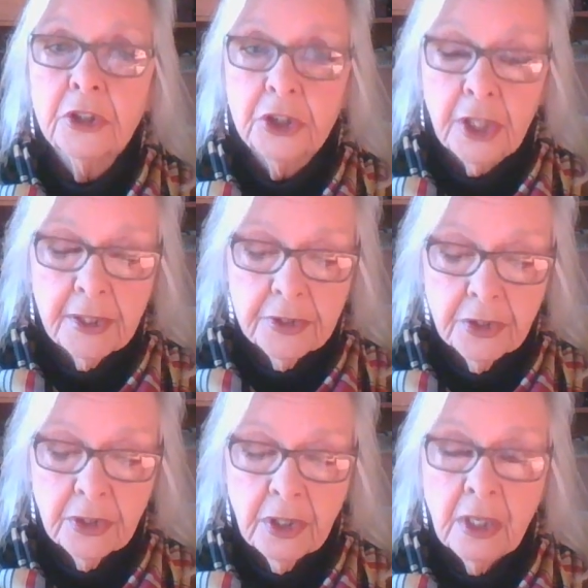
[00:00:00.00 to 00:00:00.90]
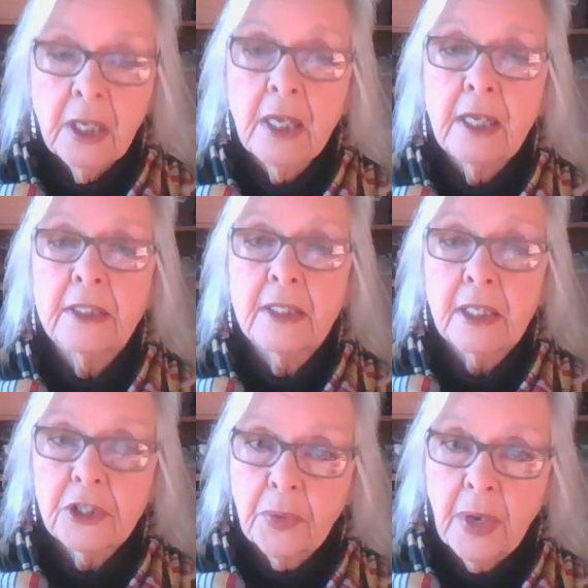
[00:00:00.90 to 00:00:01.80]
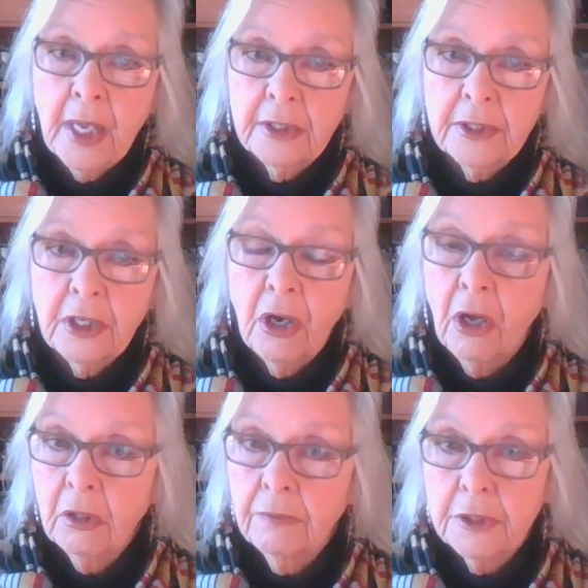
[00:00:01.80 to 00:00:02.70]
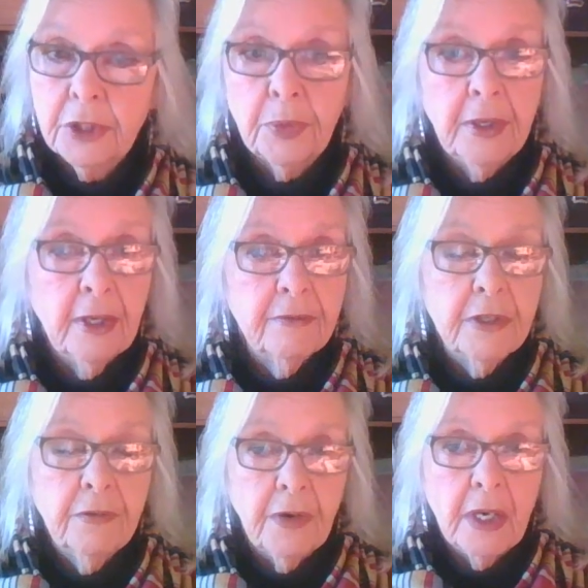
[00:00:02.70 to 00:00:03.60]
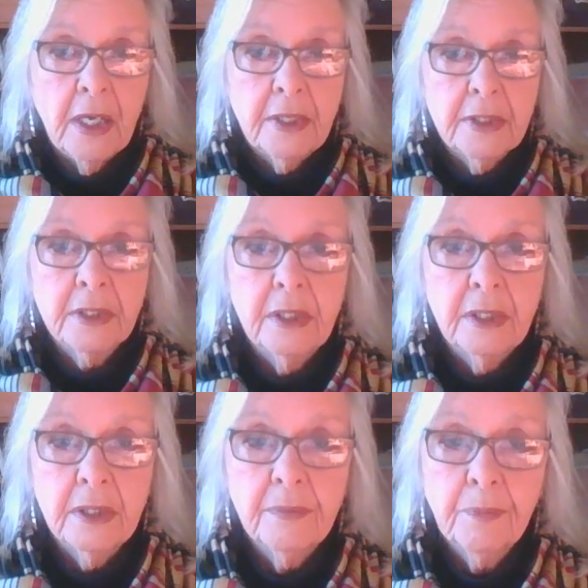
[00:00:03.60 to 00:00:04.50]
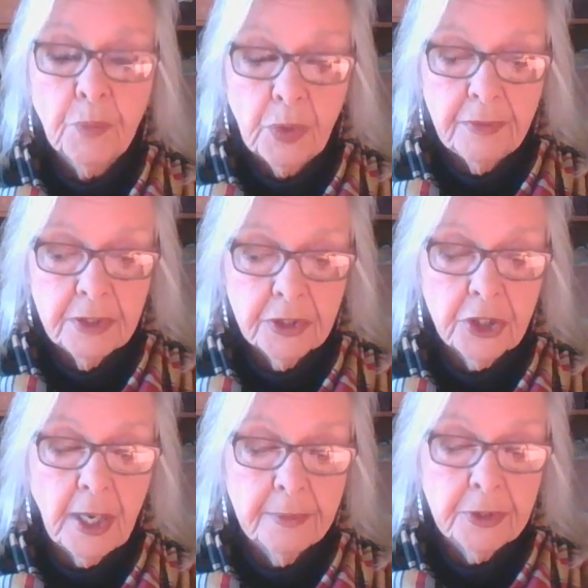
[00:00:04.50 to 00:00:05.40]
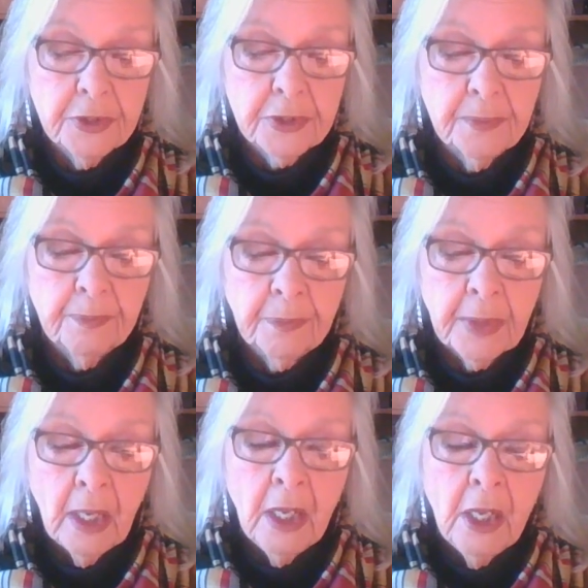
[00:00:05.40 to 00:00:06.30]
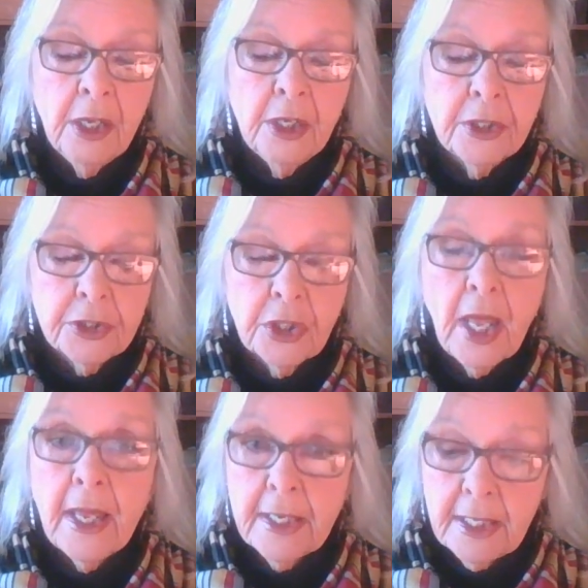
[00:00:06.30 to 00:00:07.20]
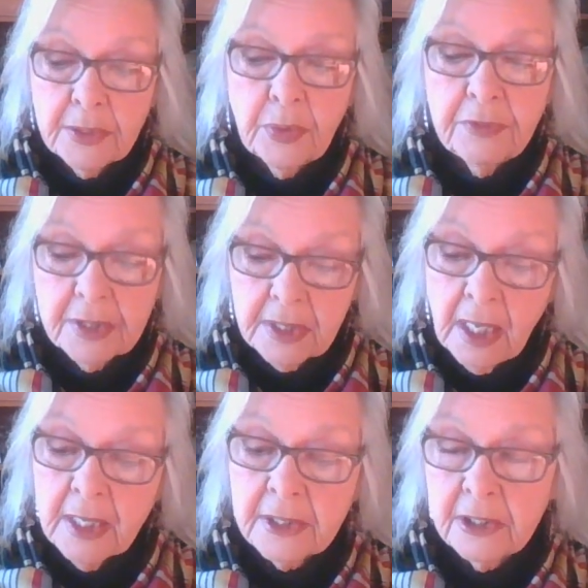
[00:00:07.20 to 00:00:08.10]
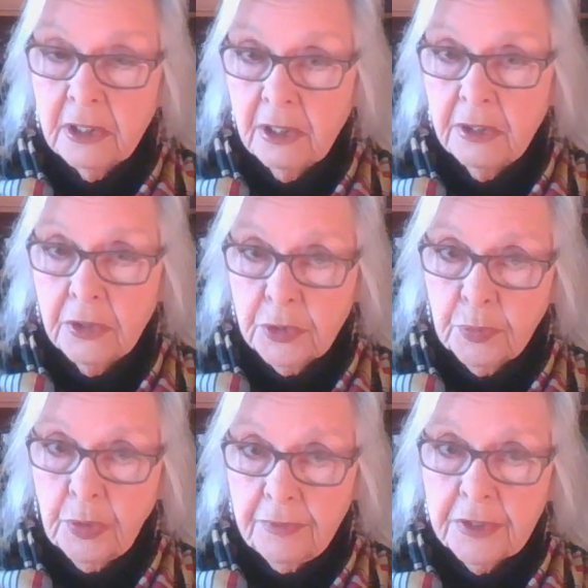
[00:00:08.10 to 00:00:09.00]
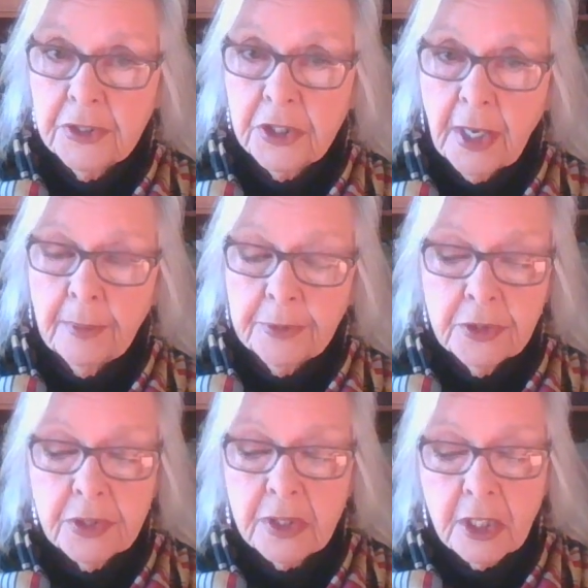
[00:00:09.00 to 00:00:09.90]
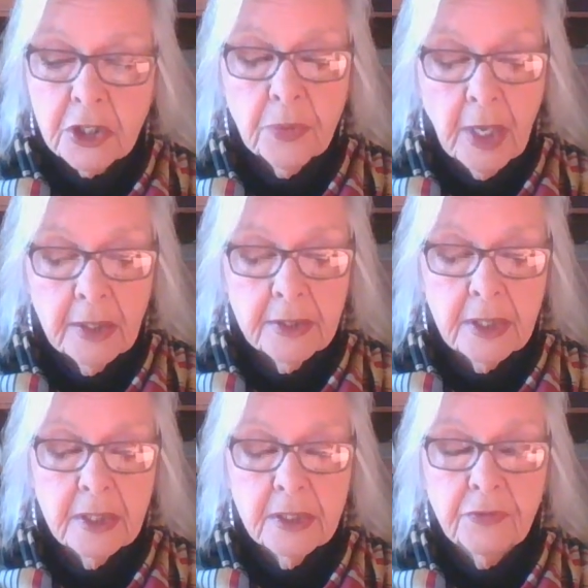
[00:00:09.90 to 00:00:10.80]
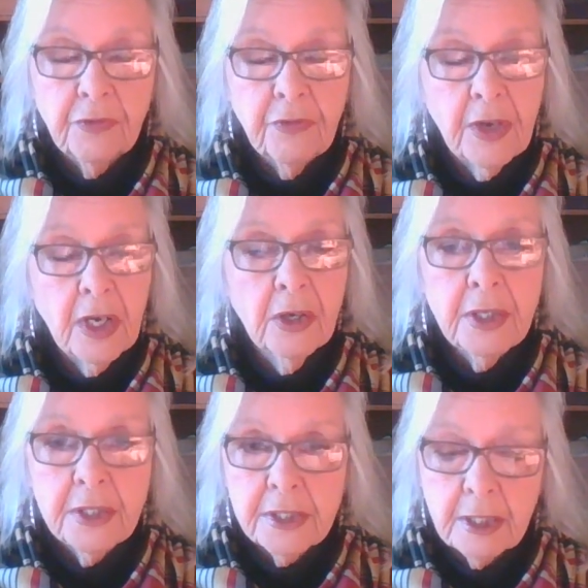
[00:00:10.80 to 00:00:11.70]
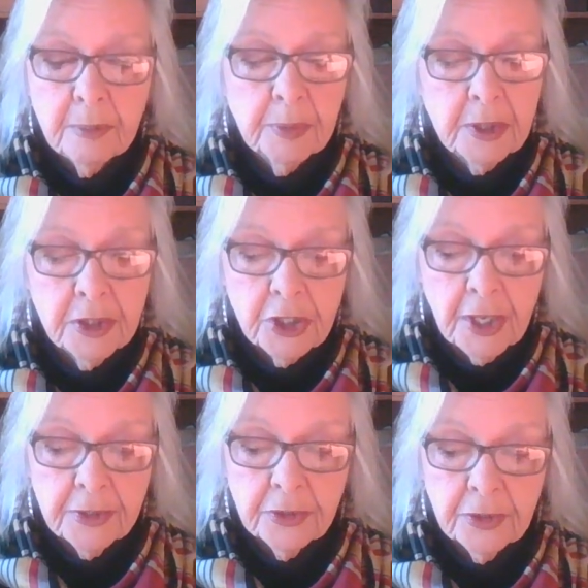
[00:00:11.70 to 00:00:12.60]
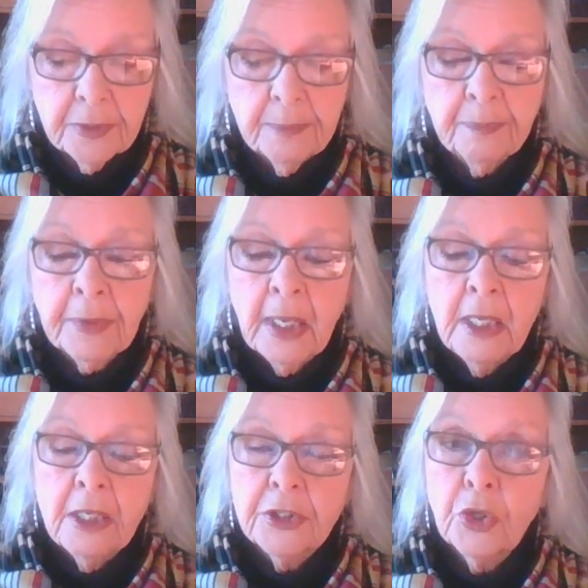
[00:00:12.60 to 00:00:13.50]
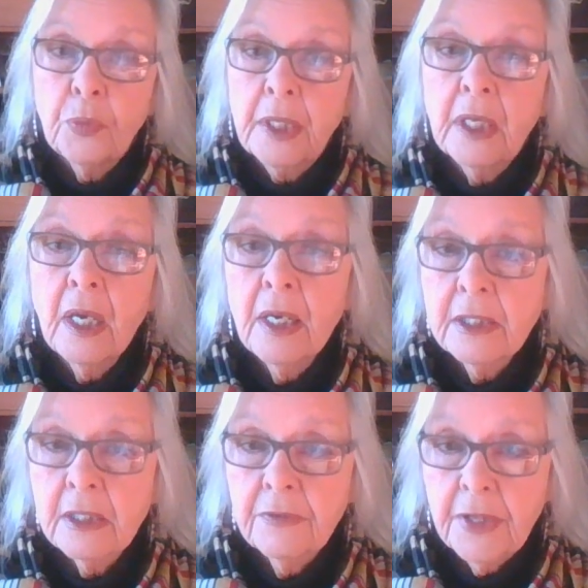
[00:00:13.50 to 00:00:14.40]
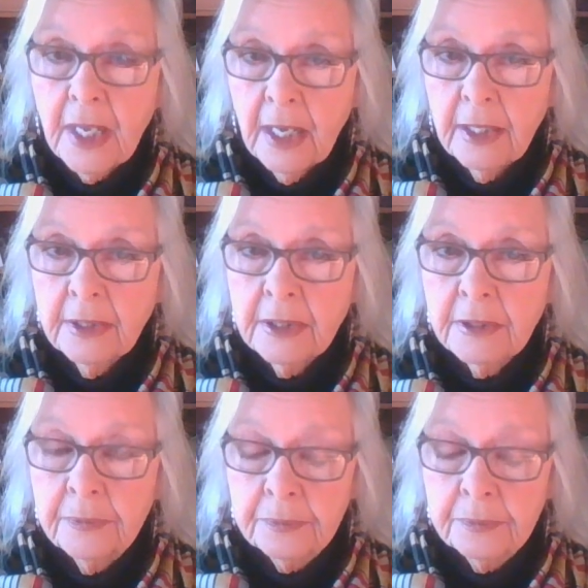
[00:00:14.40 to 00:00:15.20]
gender, and sexuality, all of which we have defined in previous chapters. So, and as we've discussed in those previous chapters, sexuality is very deeply gendered. So because of that,